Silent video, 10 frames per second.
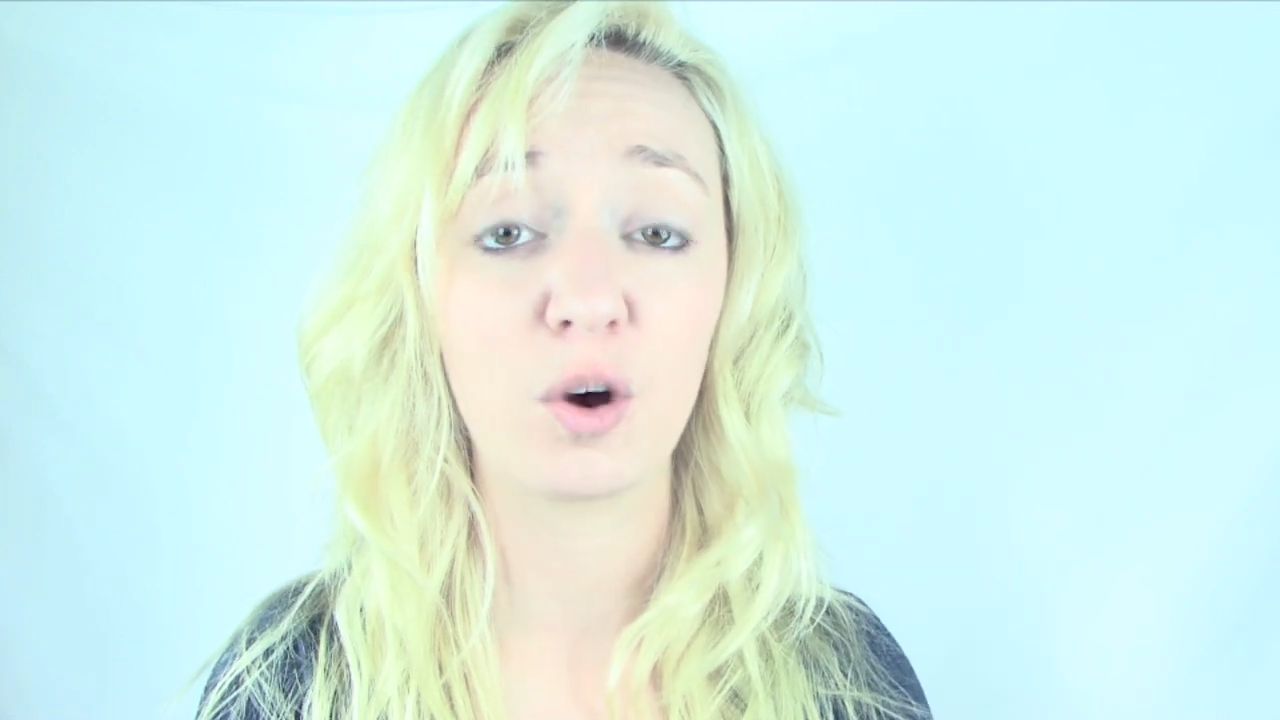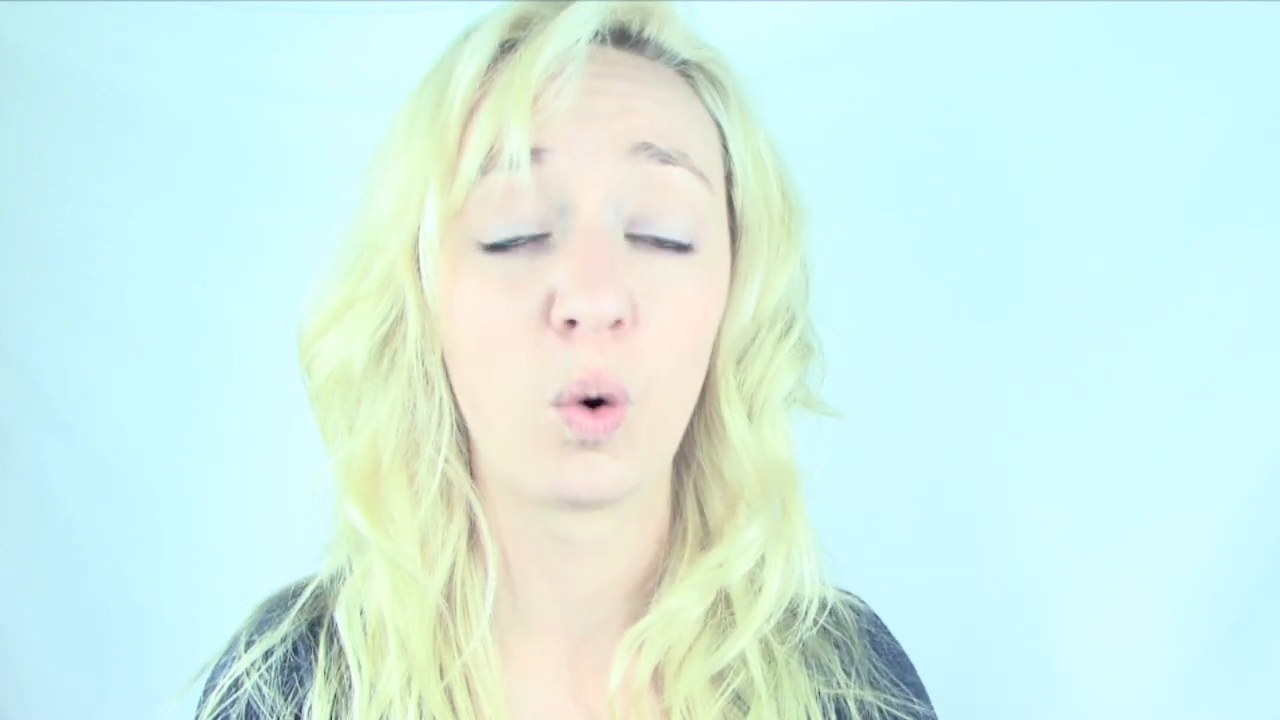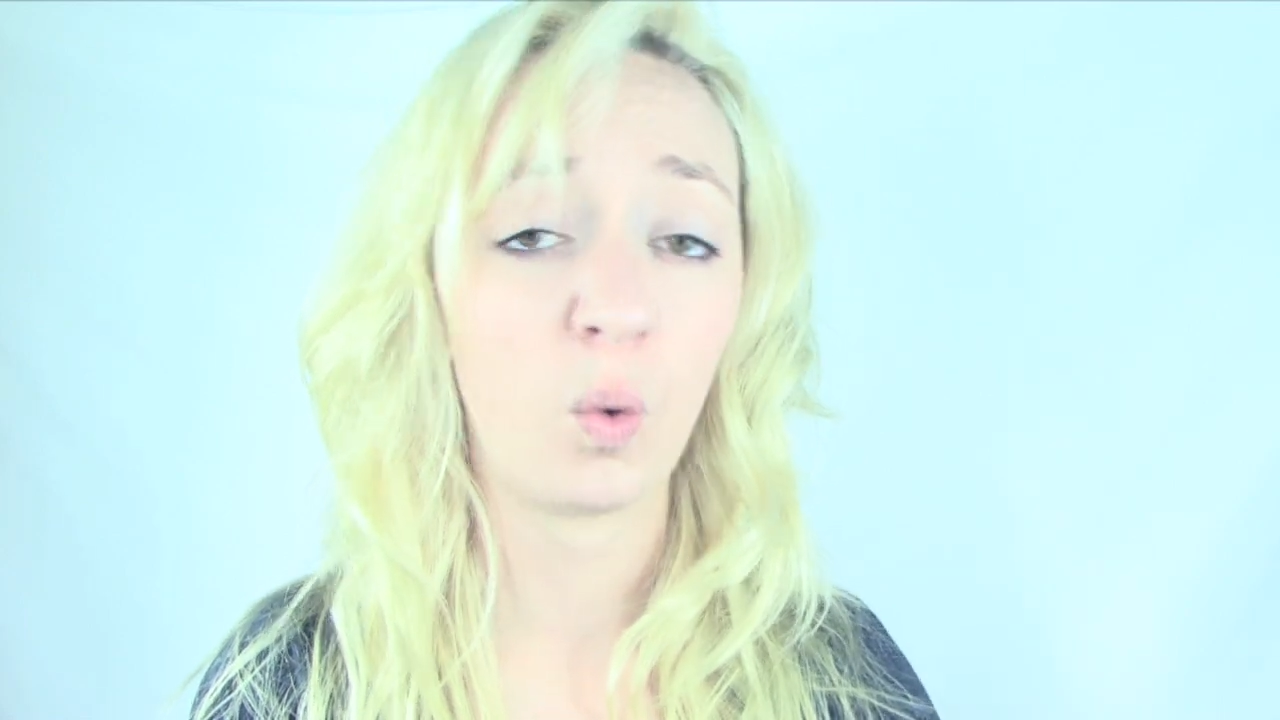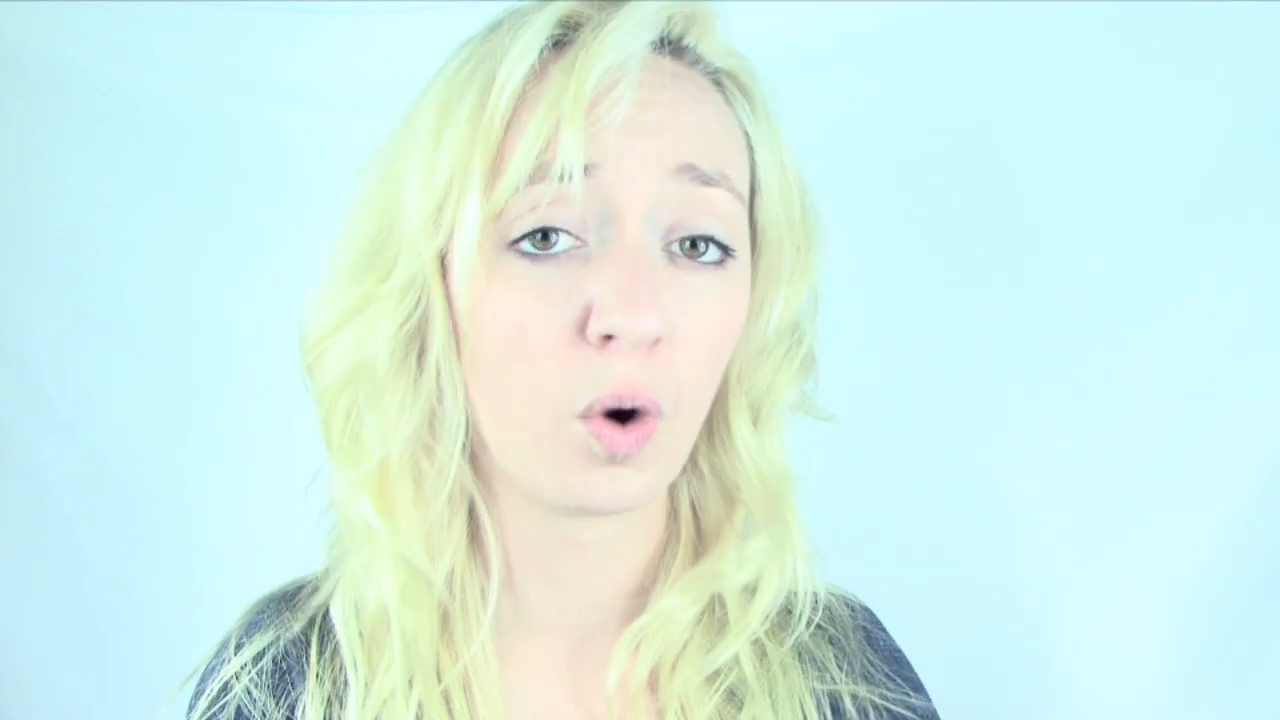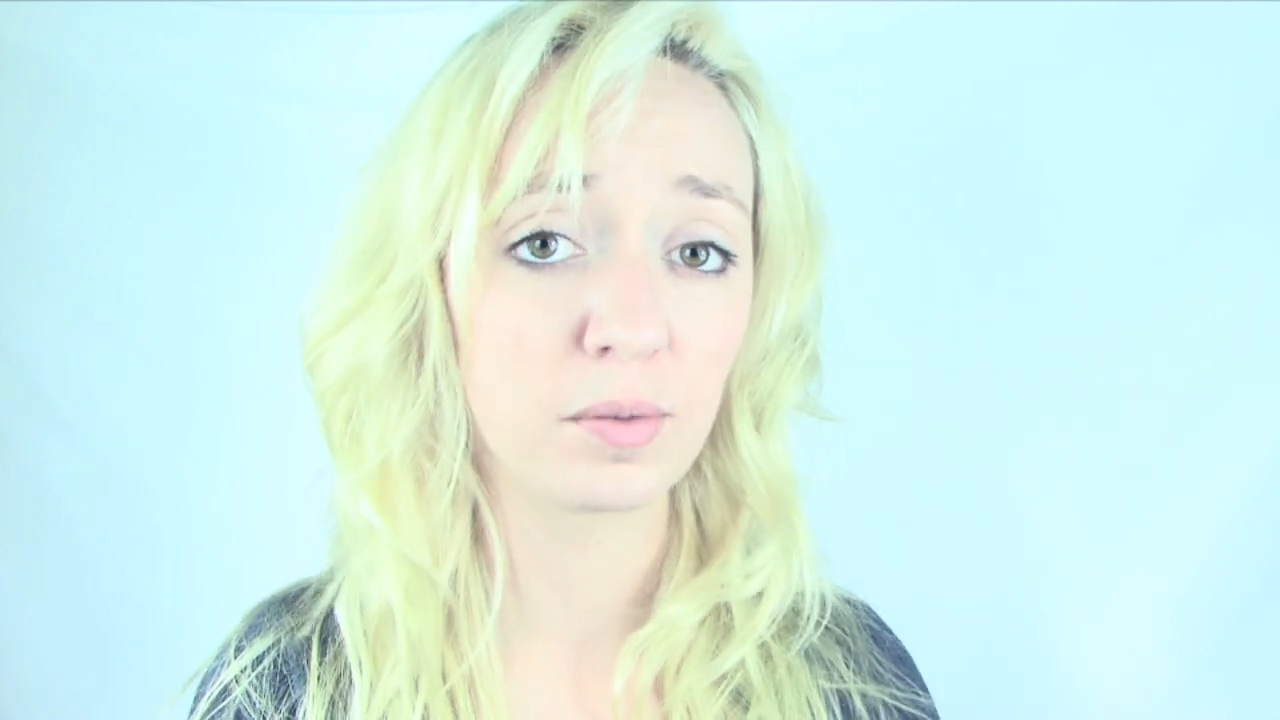a
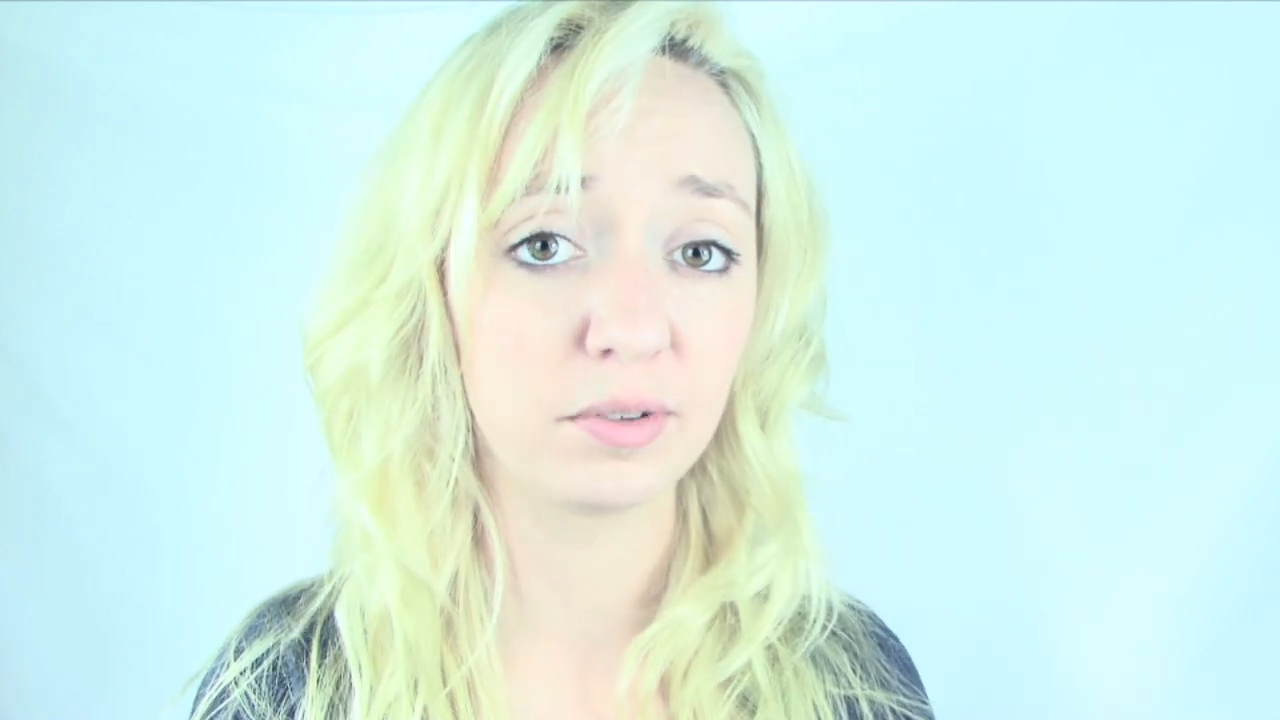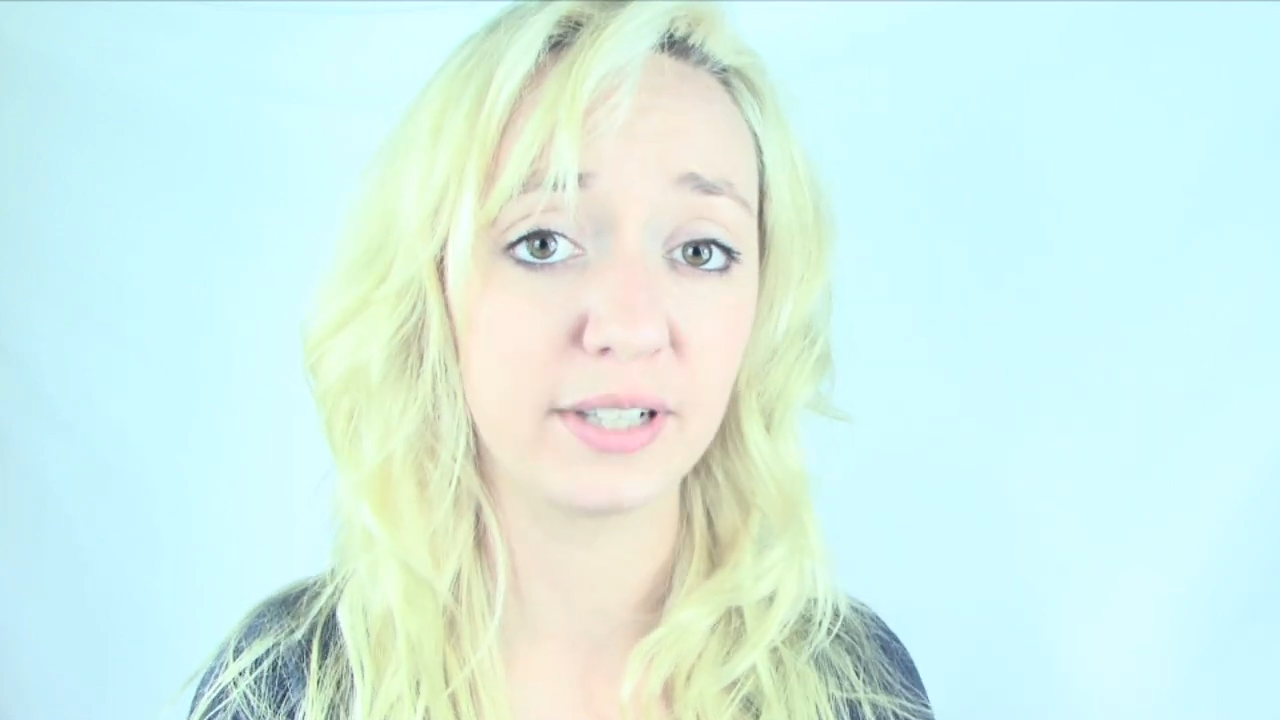horrible